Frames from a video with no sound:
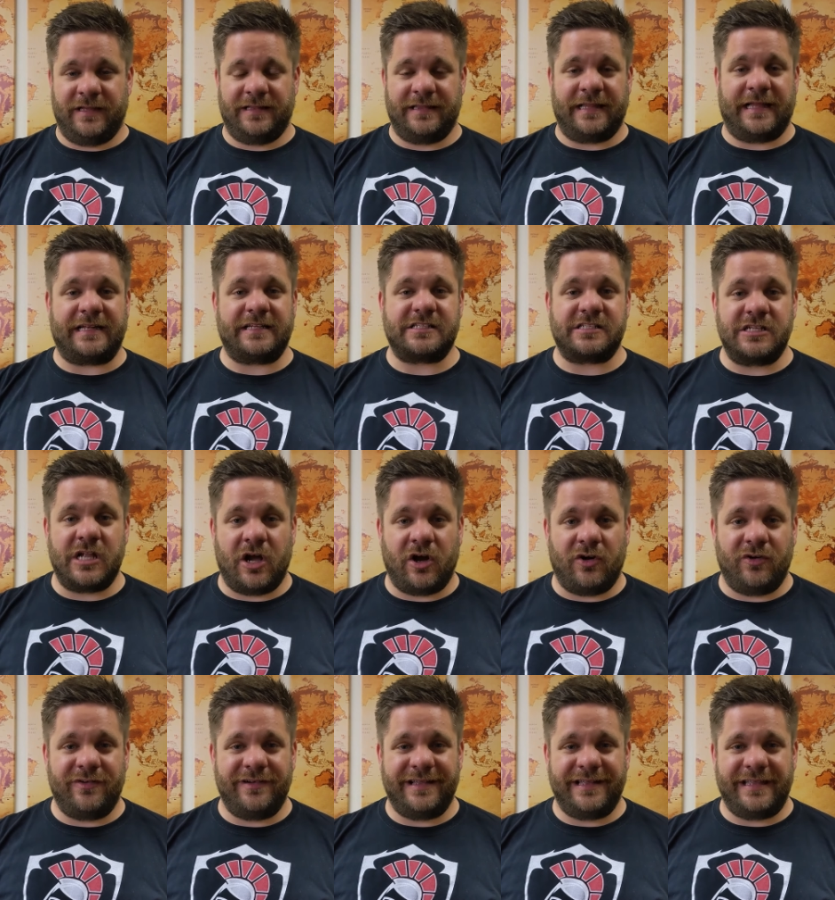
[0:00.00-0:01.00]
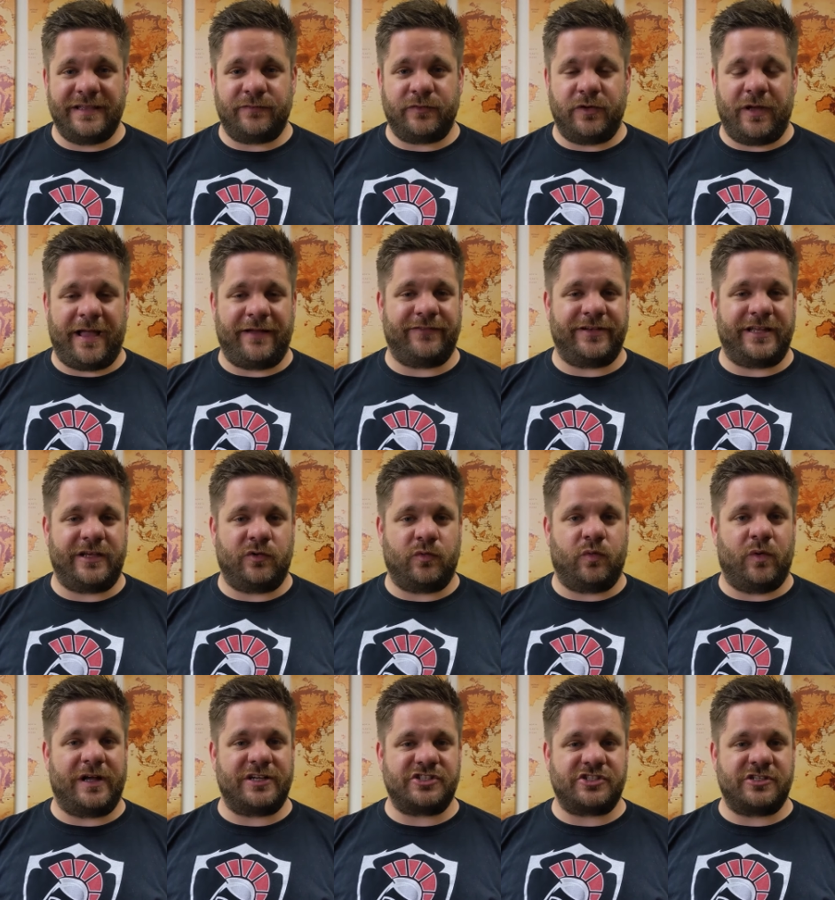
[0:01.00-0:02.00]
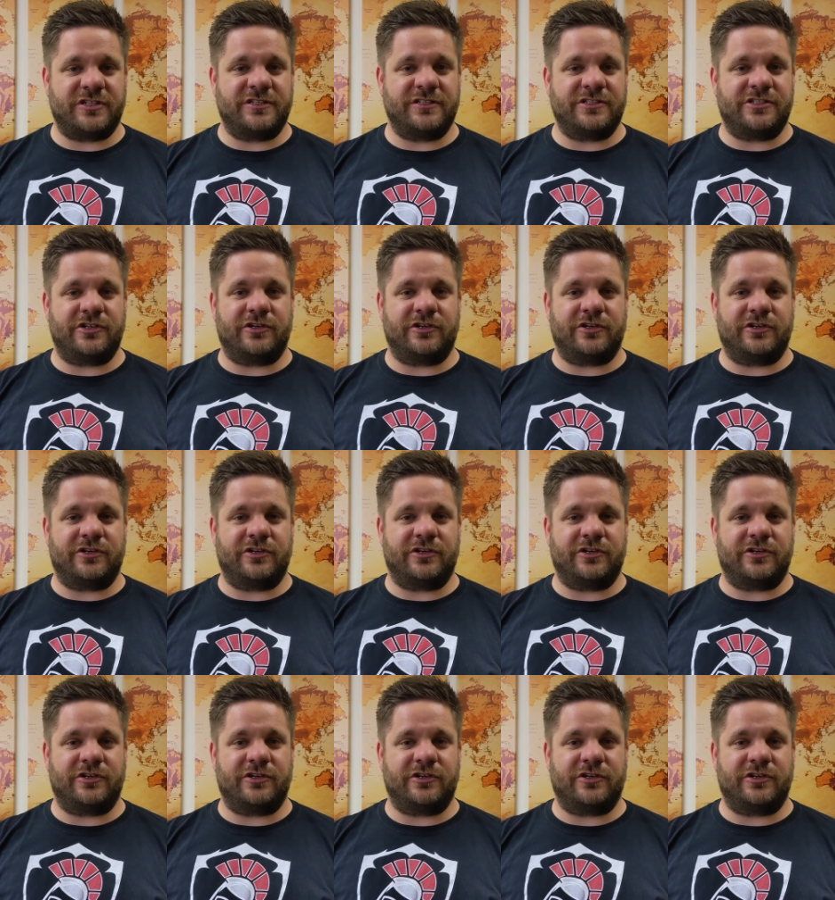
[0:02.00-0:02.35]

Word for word: Let us know if you have any questions.